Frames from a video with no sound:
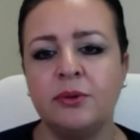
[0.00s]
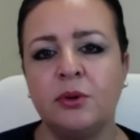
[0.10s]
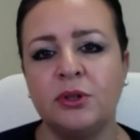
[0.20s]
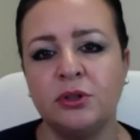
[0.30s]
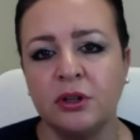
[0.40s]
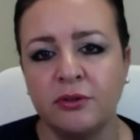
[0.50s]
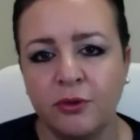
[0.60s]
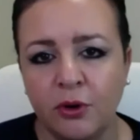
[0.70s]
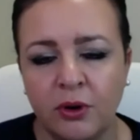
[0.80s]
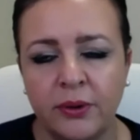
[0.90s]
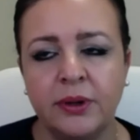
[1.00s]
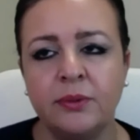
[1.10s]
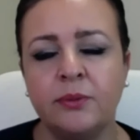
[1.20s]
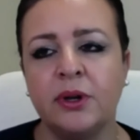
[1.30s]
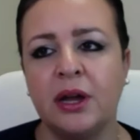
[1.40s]
you know what to look for
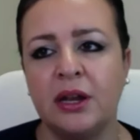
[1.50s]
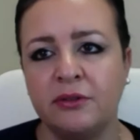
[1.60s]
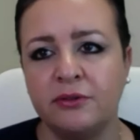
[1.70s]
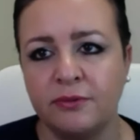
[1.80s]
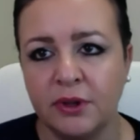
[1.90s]
and what kind of